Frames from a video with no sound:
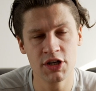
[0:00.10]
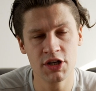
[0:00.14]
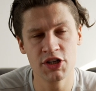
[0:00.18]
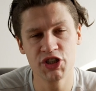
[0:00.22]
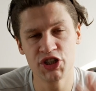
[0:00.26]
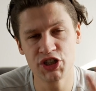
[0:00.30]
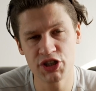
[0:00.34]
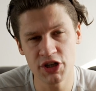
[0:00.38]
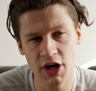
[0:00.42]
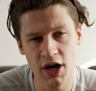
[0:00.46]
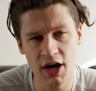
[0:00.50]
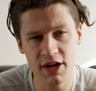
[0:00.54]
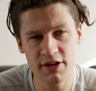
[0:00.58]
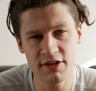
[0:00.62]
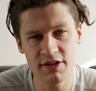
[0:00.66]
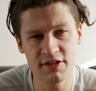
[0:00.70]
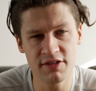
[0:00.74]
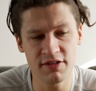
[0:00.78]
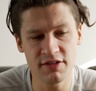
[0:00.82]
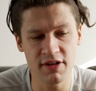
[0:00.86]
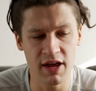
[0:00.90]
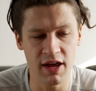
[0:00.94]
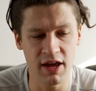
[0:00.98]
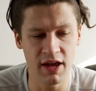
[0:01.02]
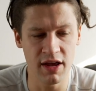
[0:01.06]

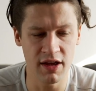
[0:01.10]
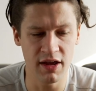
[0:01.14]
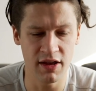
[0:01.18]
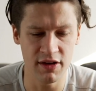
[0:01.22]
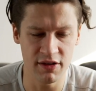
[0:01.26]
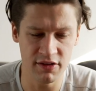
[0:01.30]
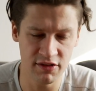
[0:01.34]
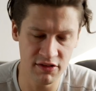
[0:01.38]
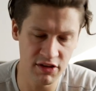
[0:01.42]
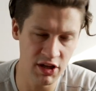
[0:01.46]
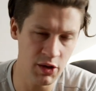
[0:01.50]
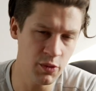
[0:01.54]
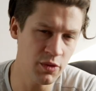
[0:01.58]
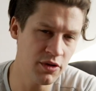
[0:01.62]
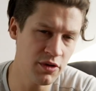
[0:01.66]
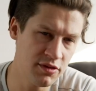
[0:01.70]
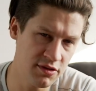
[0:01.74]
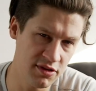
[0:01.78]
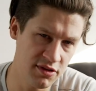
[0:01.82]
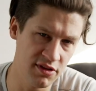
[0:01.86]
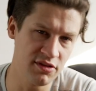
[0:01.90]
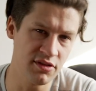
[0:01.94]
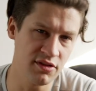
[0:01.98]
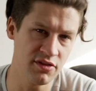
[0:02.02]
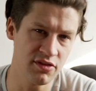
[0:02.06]
shots and
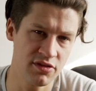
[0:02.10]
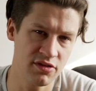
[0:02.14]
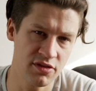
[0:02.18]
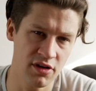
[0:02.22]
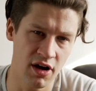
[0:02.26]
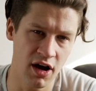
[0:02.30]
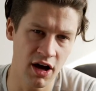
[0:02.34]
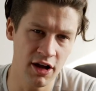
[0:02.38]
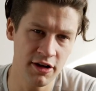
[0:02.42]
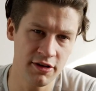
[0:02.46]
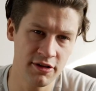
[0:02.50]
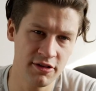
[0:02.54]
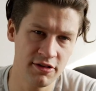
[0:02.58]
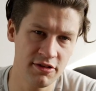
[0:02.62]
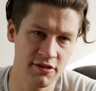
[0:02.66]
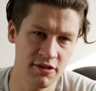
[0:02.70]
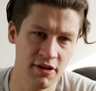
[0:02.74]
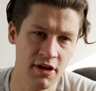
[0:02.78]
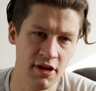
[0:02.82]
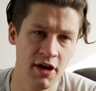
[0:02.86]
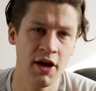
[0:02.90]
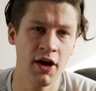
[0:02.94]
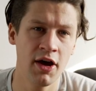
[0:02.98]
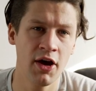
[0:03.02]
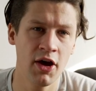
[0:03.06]
sequences of shots
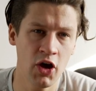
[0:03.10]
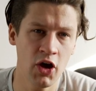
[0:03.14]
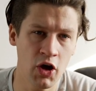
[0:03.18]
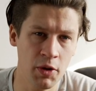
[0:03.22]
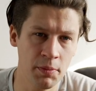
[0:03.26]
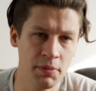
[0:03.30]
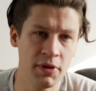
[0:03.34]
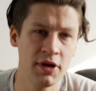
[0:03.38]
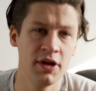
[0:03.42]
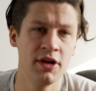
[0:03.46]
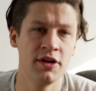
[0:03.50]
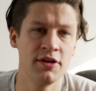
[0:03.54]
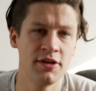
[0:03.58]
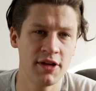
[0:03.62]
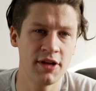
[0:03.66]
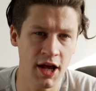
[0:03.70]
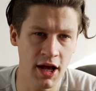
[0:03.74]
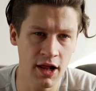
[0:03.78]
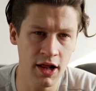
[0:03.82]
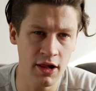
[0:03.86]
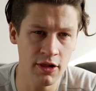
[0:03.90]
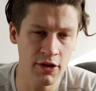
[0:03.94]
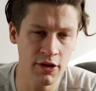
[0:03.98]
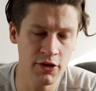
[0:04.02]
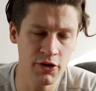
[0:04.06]
help
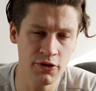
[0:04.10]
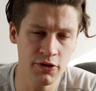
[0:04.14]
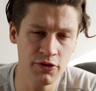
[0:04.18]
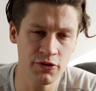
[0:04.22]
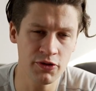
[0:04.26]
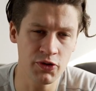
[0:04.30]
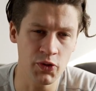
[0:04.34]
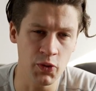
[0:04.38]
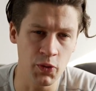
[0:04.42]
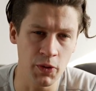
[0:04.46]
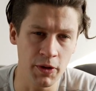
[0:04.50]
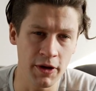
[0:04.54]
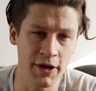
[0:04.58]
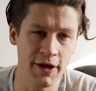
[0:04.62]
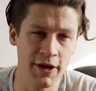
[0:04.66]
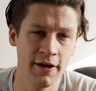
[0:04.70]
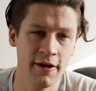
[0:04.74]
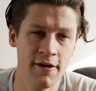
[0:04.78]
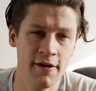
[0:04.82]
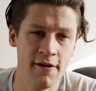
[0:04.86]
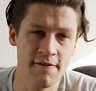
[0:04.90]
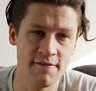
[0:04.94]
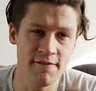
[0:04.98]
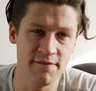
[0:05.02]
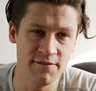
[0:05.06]
tell your story
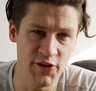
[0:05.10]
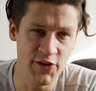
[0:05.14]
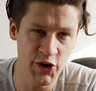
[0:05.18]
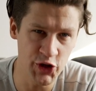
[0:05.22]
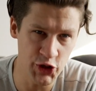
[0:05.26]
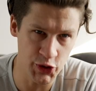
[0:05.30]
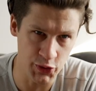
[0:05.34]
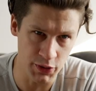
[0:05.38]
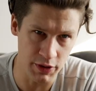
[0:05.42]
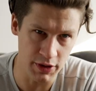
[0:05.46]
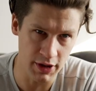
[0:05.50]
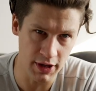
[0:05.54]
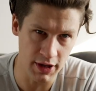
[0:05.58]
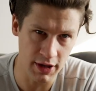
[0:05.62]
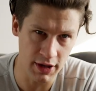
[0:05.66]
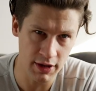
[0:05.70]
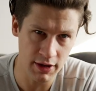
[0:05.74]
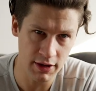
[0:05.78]
visually.